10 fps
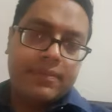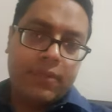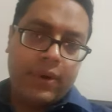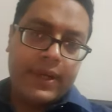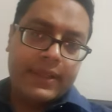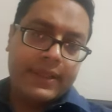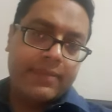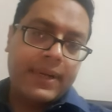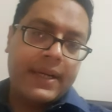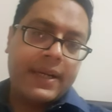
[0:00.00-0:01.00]
point they
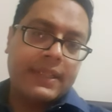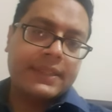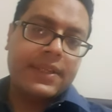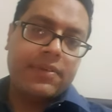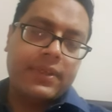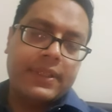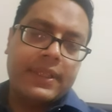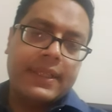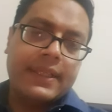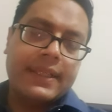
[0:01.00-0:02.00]
might ask you in
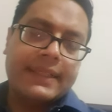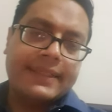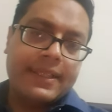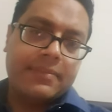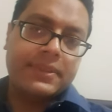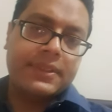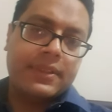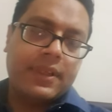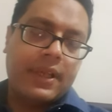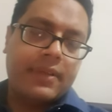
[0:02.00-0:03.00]
the exams
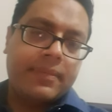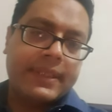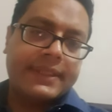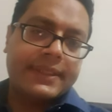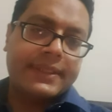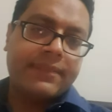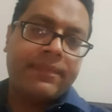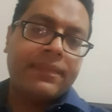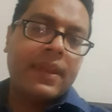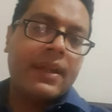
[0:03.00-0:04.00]
and other places
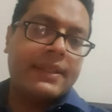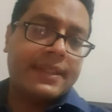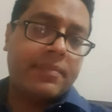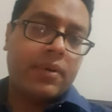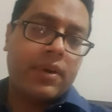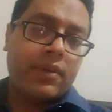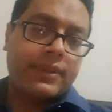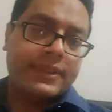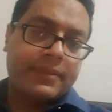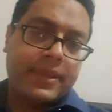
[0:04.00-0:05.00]
it's an important
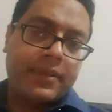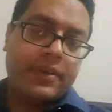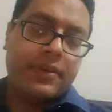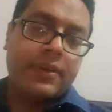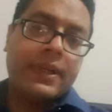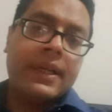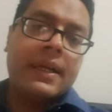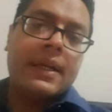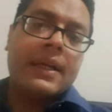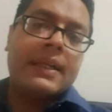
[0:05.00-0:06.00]
concept that
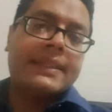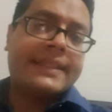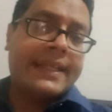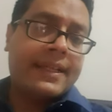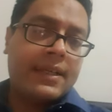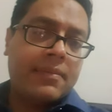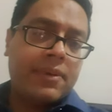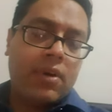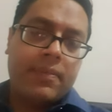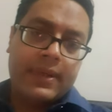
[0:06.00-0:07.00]
serum
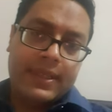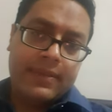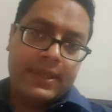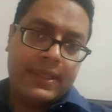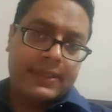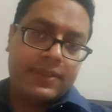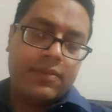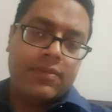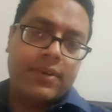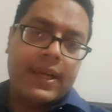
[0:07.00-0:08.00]
copper level has no
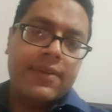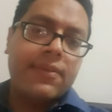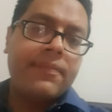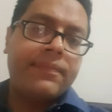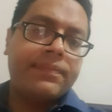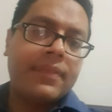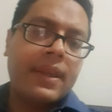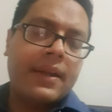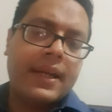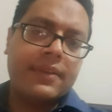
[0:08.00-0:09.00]
value
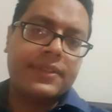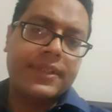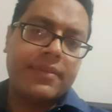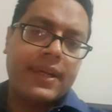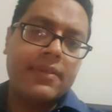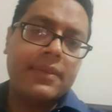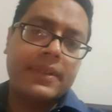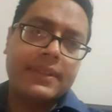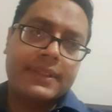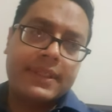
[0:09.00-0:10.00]
diagnostic value
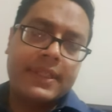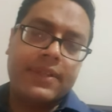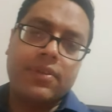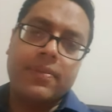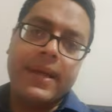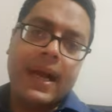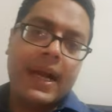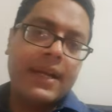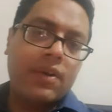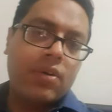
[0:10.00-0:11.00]
because it could be
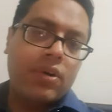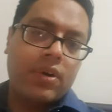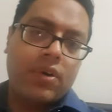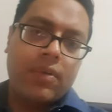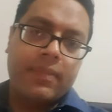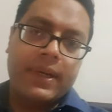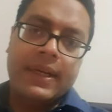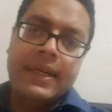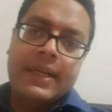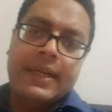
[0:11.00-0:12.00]
high low or normal
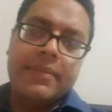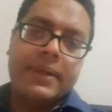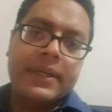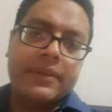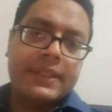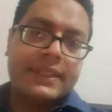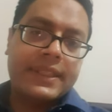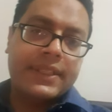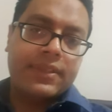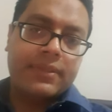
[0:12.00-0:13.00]
depending on the
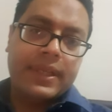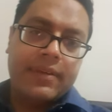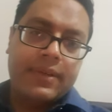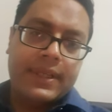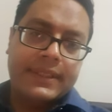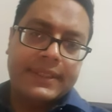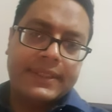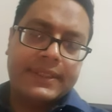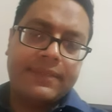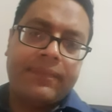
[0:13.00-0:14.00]
stage of the liver disease